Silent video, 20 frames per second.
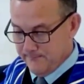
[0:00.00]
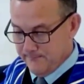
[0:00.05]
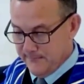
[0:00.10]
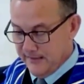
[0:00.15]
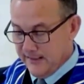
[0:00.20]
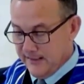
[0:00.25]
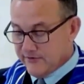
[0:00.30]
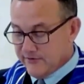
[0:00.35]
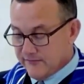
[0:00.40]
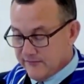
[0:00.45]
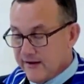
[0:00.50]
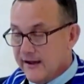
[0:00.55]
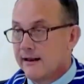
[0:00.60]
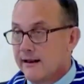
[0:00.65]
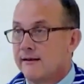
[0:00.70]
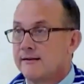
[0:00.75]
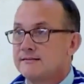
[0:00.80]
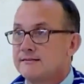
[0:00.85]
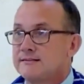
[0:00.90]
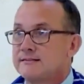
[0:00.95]
Even
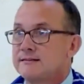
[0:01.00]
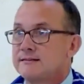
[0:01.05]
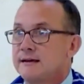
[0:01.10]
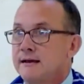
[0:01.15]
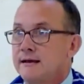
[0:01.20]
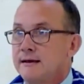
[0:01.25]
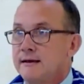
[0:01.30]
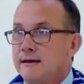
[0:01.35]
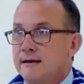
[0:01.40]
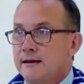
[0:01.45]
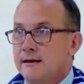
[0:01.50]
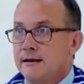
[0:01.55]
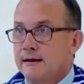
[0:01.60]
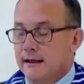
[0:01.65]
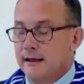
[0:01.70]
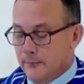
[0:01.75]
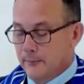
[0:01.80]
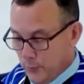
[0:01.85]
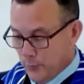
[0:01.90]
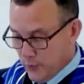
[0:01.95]
violence
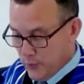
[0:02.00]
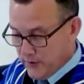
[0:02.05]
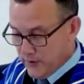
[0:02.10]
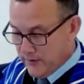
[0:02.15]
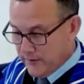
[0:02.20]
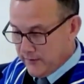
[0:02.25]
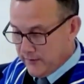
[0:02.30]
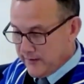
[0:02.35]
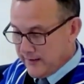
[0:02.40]
and war